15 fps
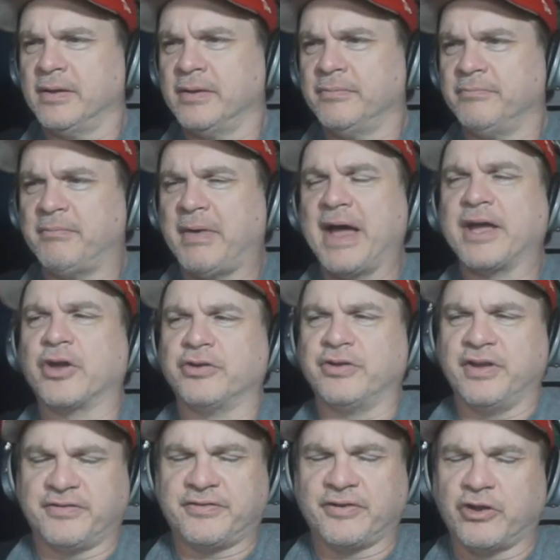My
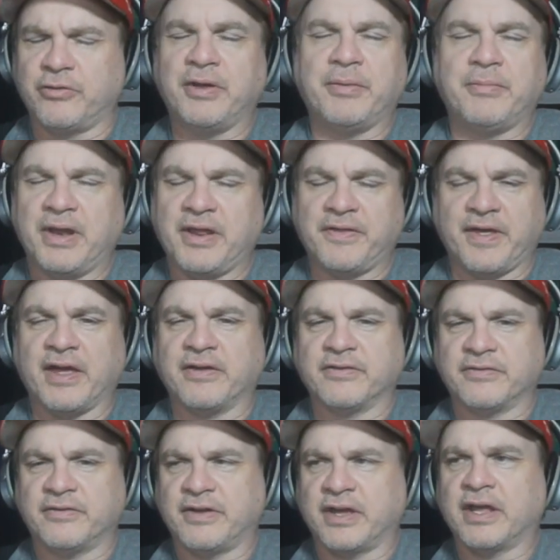goodness, it could mean many things.
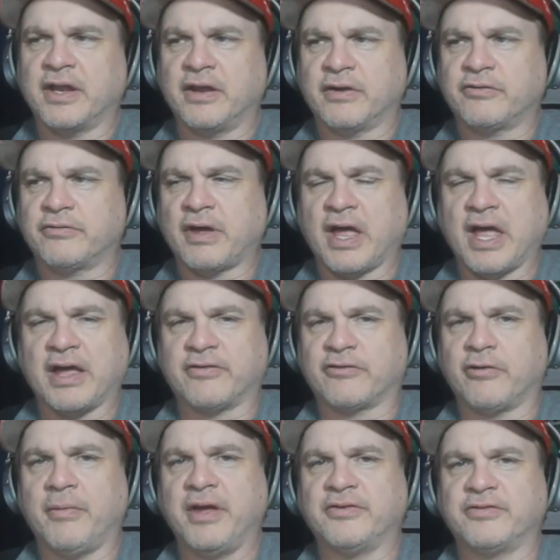It's like an
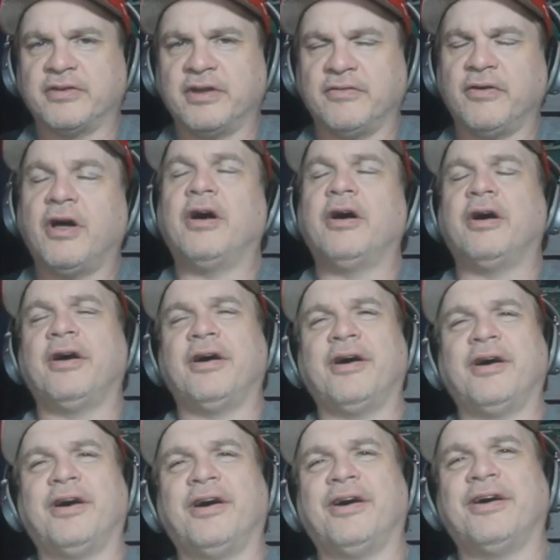exclamation of
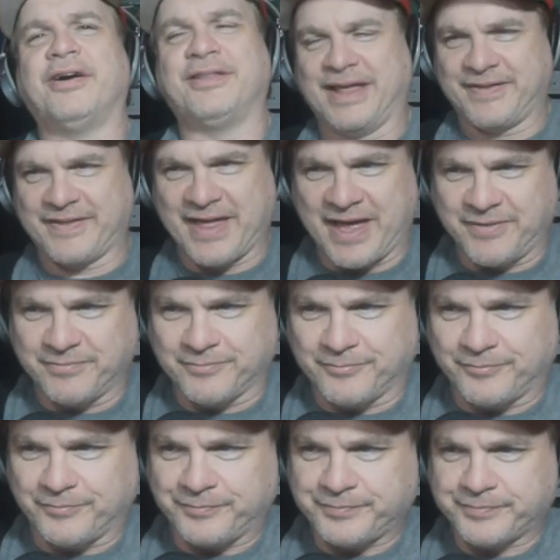"oh," like that.
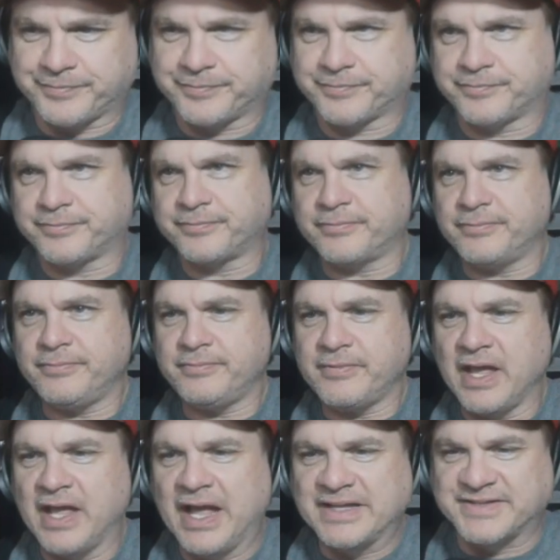
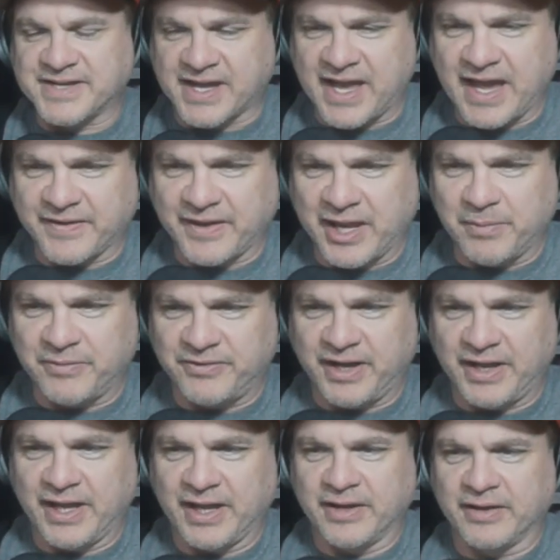That's the cake that he was
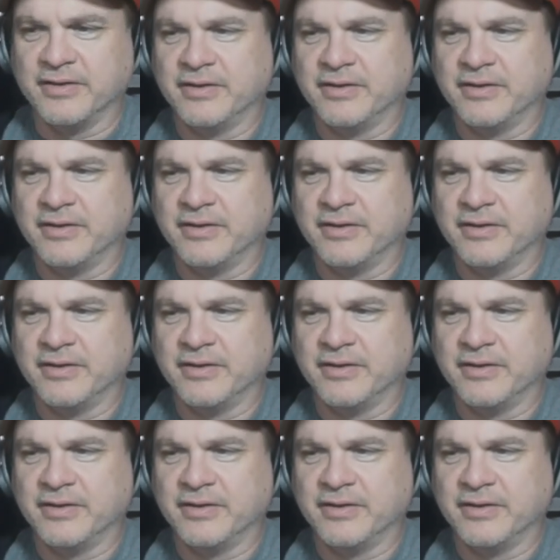eating